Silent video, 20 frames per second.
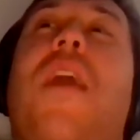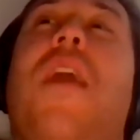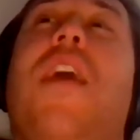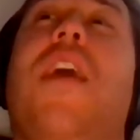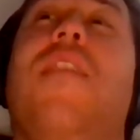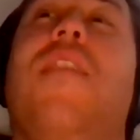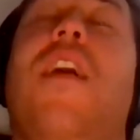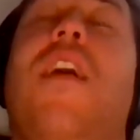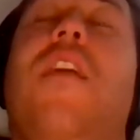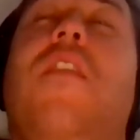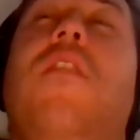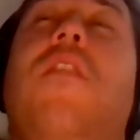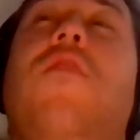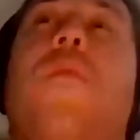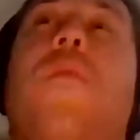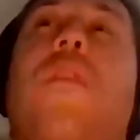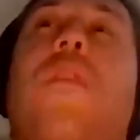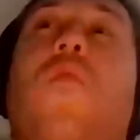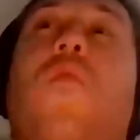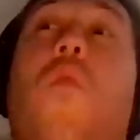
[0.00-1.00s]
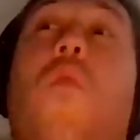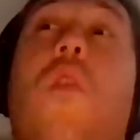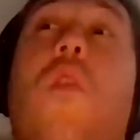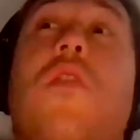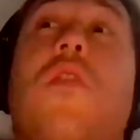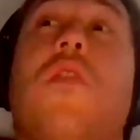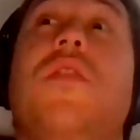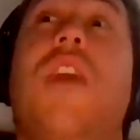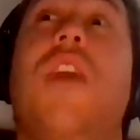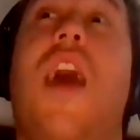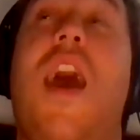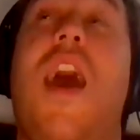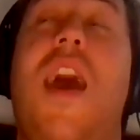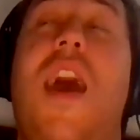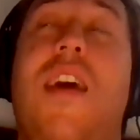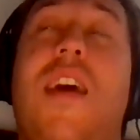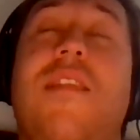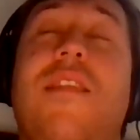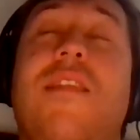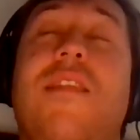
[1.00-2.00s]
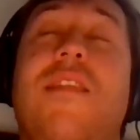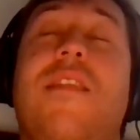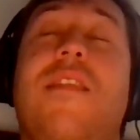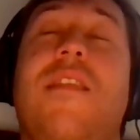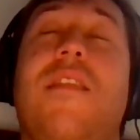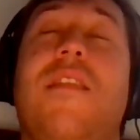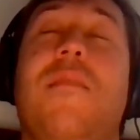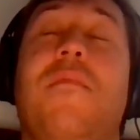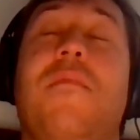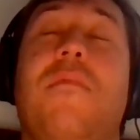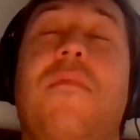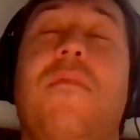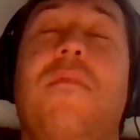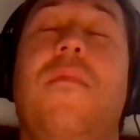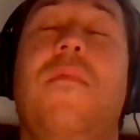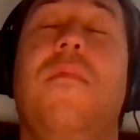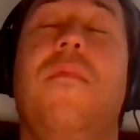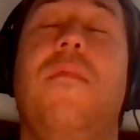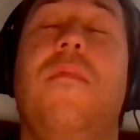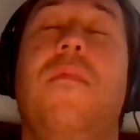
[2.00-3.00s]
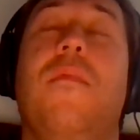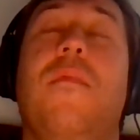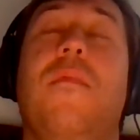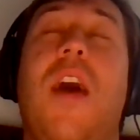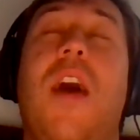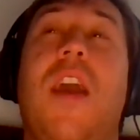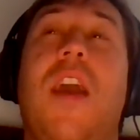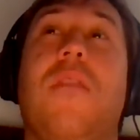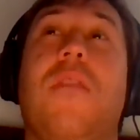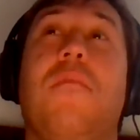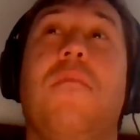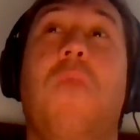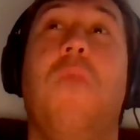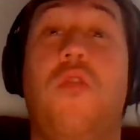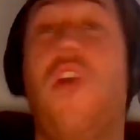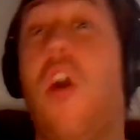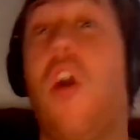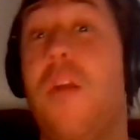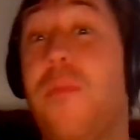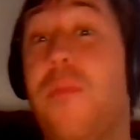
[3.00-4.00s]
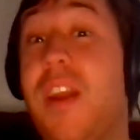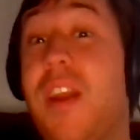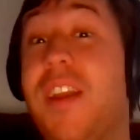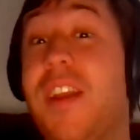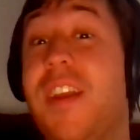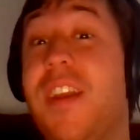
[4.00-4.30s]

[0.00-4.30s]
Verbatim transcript: I guess I interpreted worst as like most heartbreaking.